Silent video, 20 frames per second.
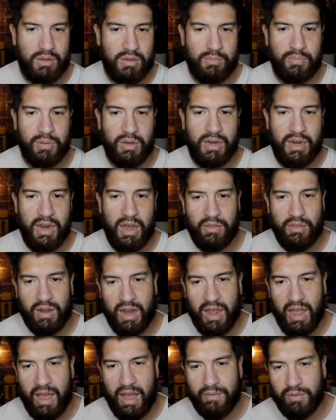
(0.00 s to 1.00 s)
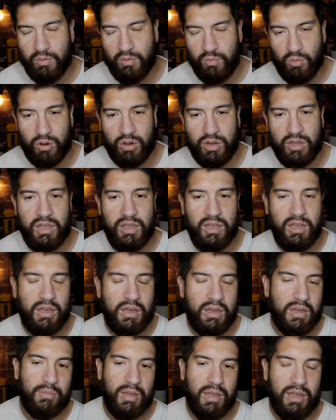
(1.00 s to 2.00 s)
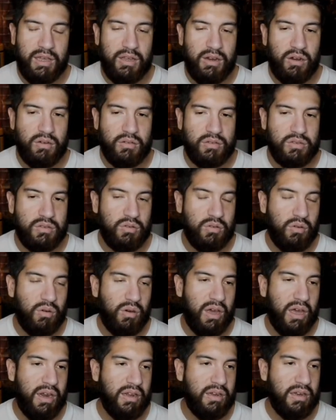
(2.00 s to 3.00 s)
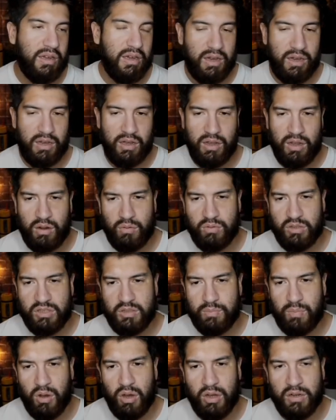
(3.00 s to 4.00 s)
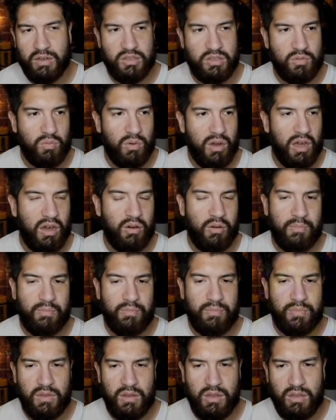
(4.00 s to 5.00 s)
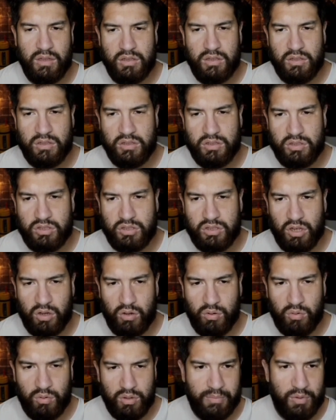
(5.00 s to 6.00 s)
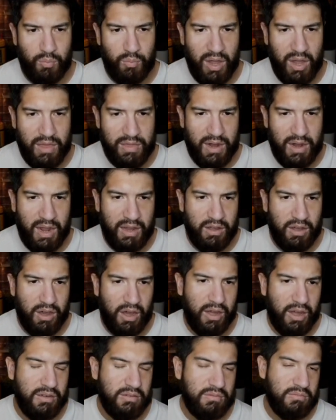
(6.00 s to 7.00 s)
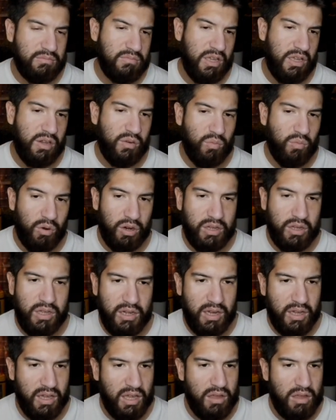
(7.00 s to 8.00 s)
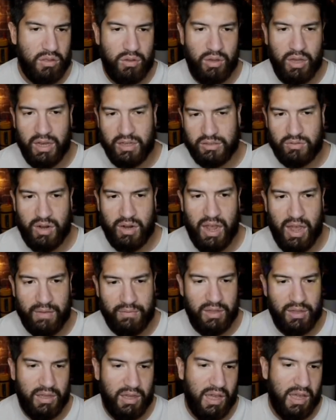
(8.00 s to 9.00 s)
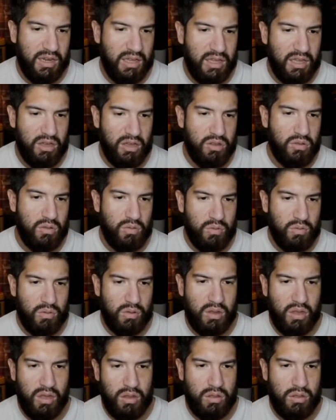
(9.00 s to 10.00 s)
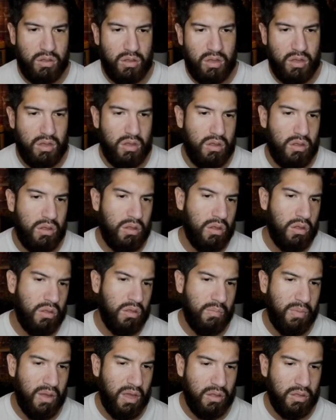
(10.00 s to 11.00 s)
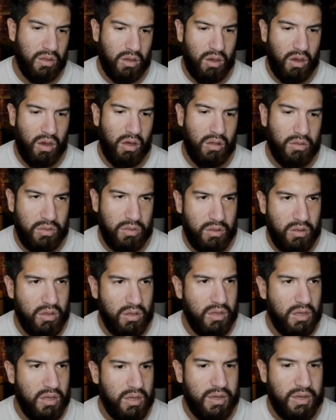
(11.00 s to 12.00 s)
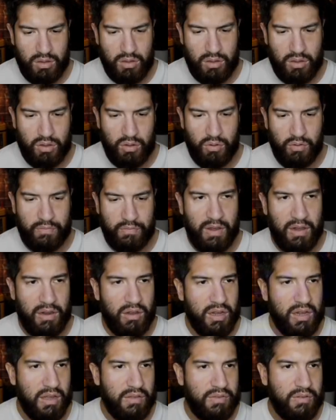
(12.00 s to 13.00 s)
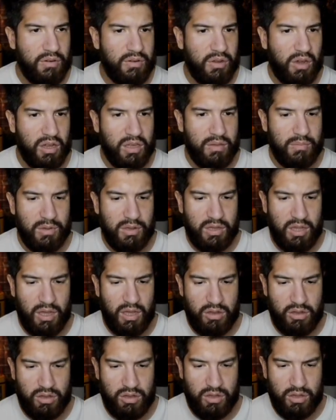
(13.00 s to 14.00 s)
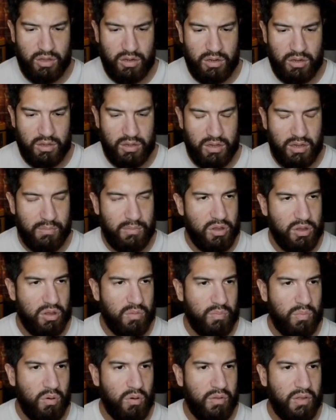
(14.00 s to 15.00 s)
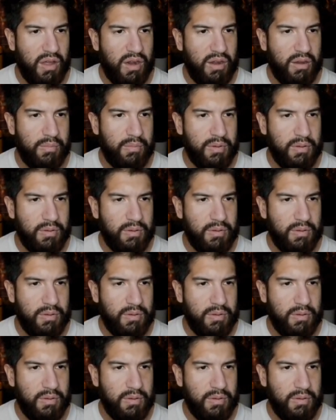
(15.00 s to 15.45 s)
but now that I have it working, it can also go ahead and uh, respond as well. So the way that I got it working, in case you guys are having any issues with this, is the basic auth. So if I look at their documentation, let me just pull that up.